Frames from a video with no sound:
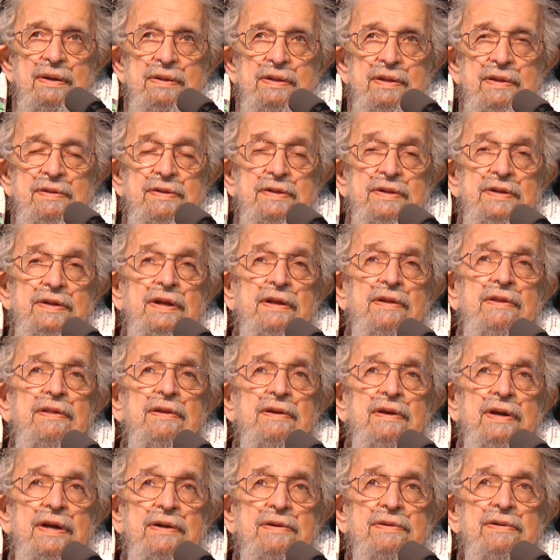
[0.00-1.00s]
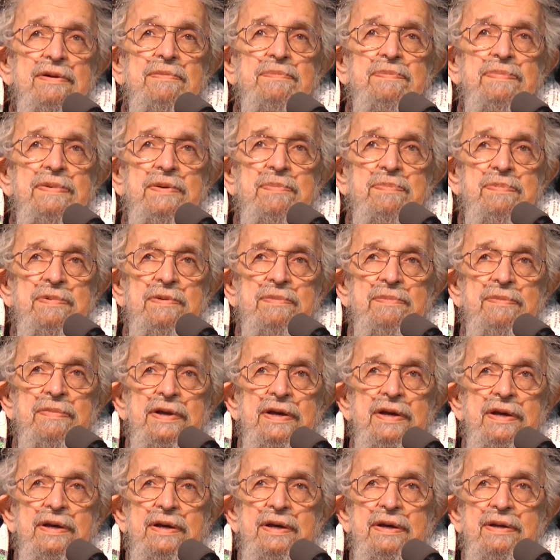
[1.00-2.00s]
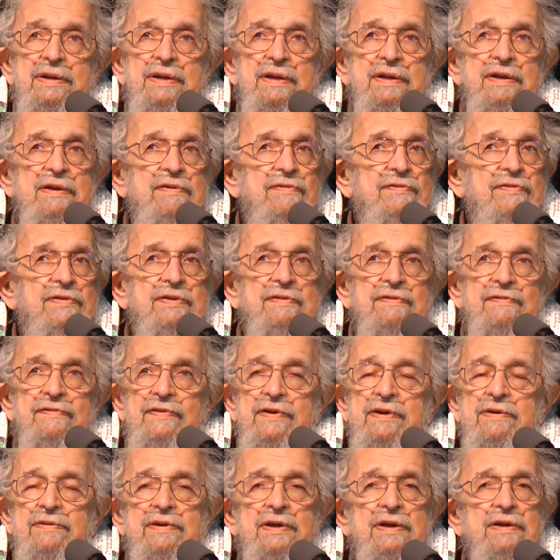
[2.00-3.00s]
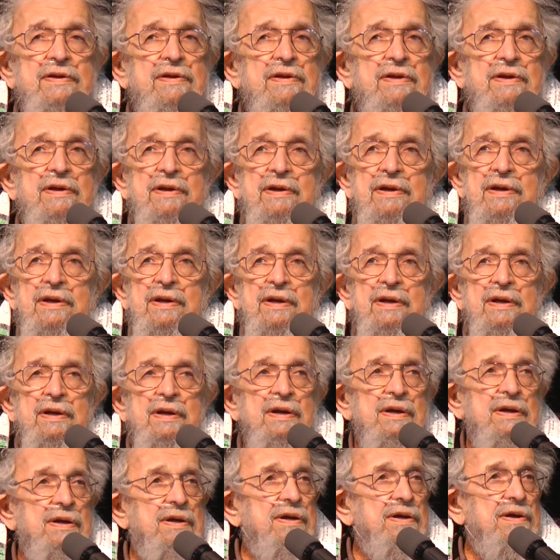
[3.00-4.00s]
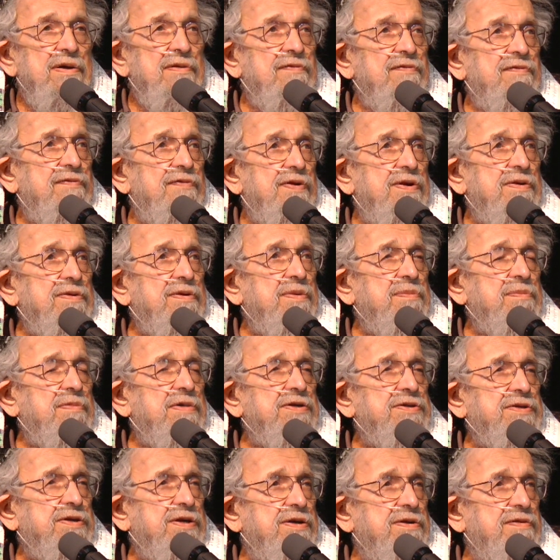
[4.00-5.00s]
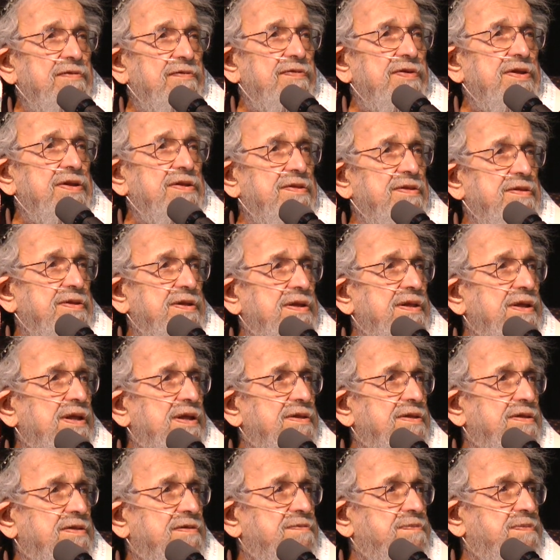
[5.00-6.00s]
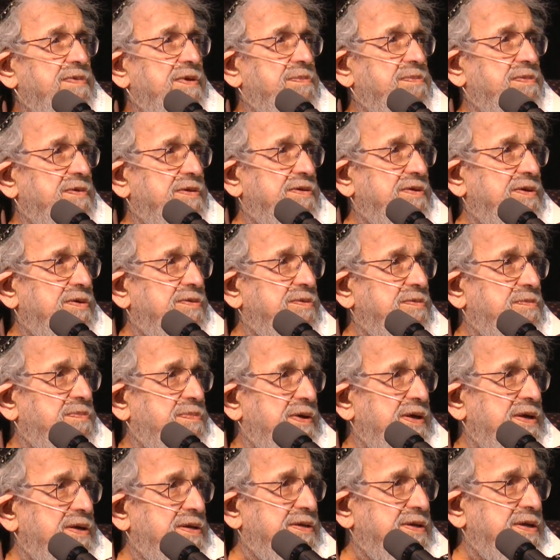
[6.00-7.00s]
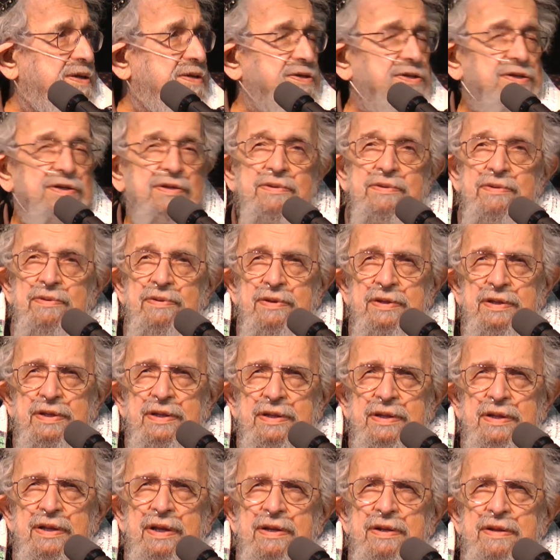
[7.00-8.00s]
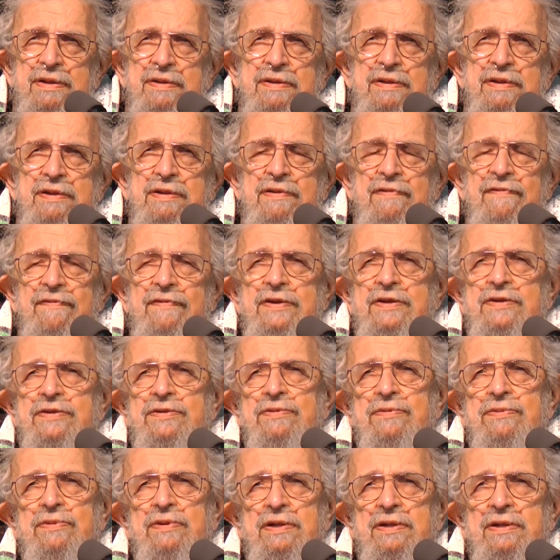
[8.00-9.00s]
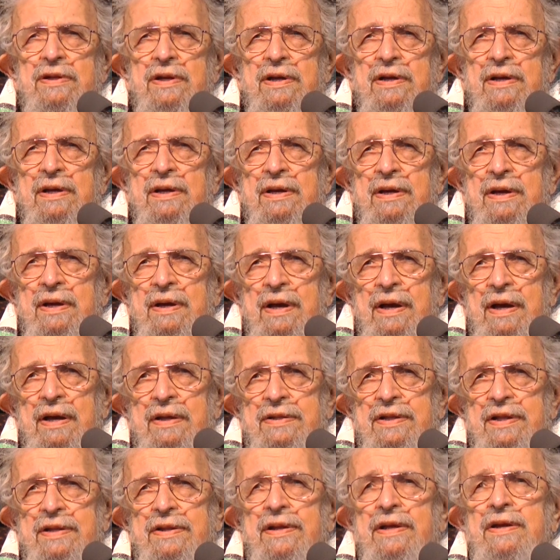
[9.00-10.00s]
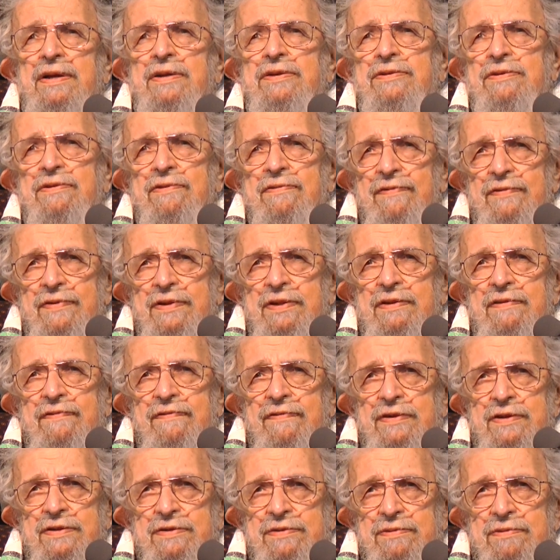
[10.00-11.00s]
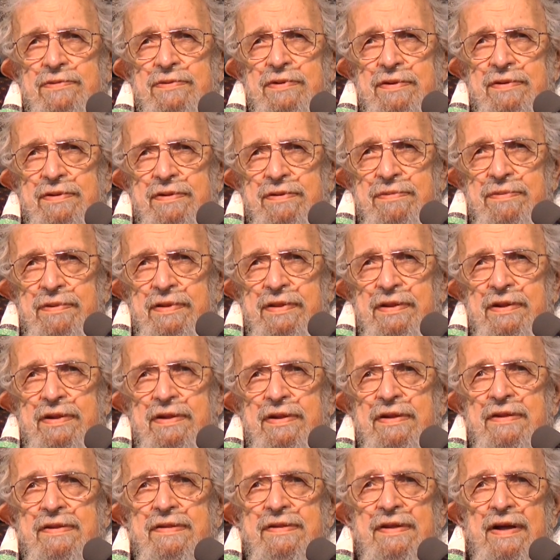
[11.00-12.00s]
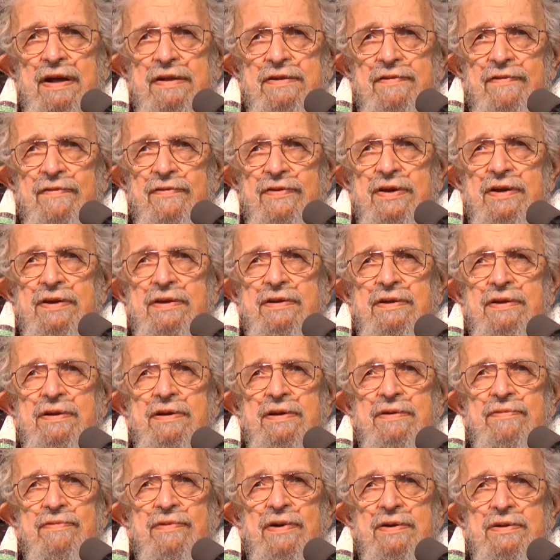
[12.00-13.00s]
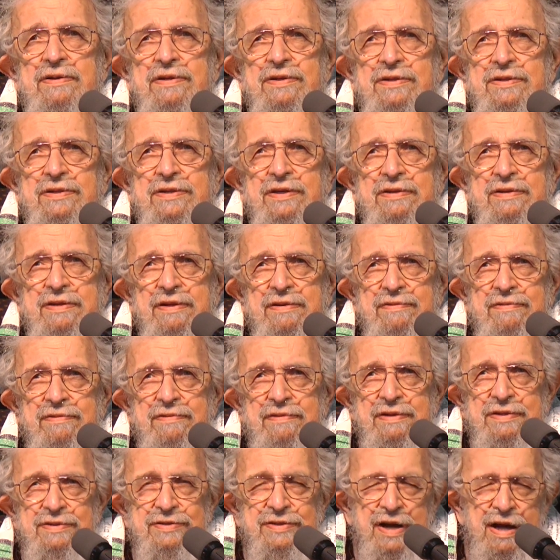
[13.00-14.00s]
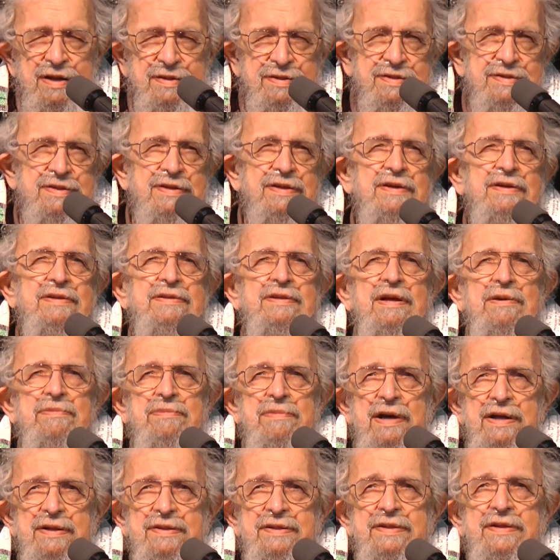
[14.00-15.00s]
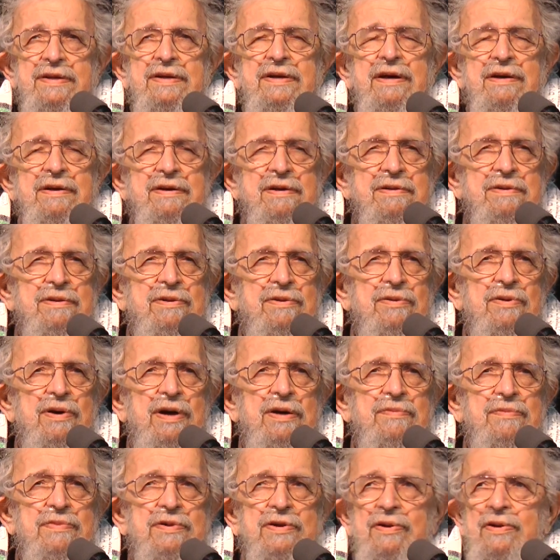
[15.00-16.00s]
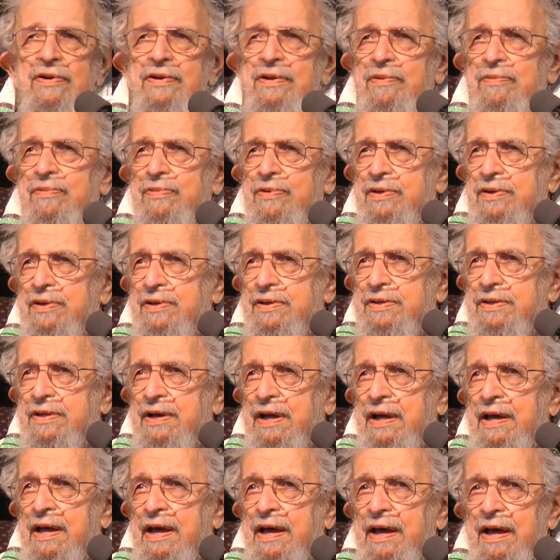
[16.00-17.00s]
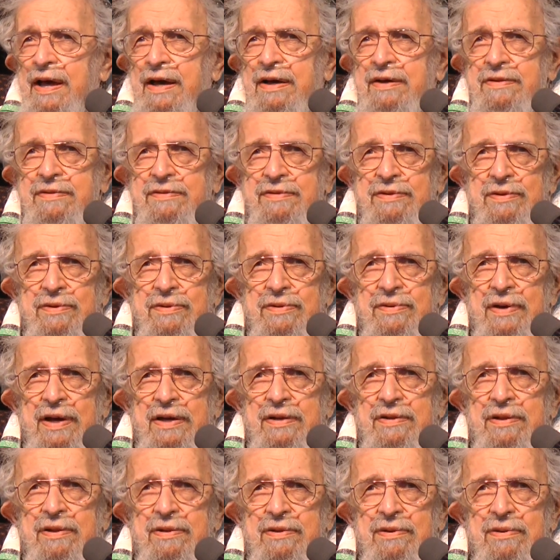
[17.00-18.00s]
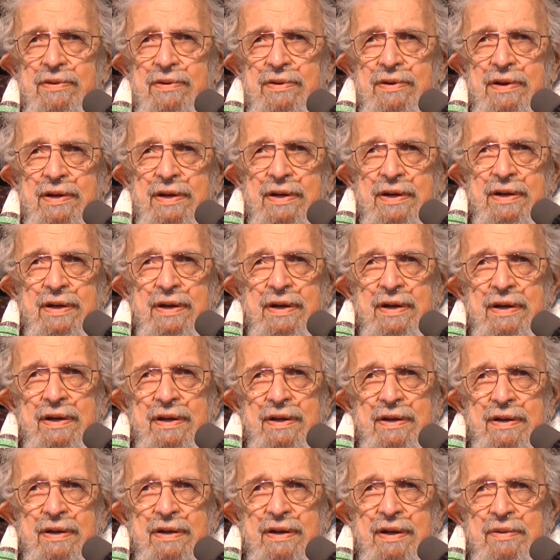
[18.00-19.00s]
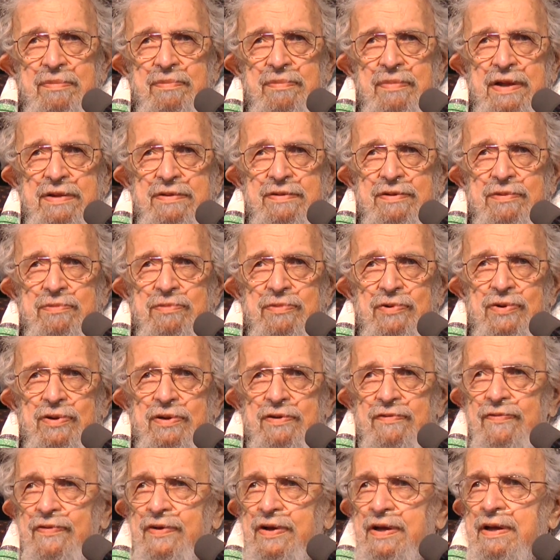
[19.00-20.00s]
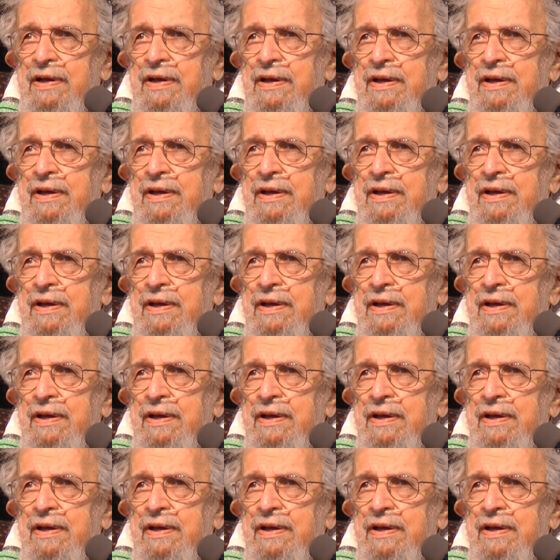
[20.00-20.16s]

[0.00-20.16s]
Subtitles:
There's another error people make, and Eve is very, very much convinced that lots of people don't pay attention to it, and that is the nature of individuals, whether they're sattvic, rajasic, tamasic, I could go on with all the words, exo, endo, and mesomorph.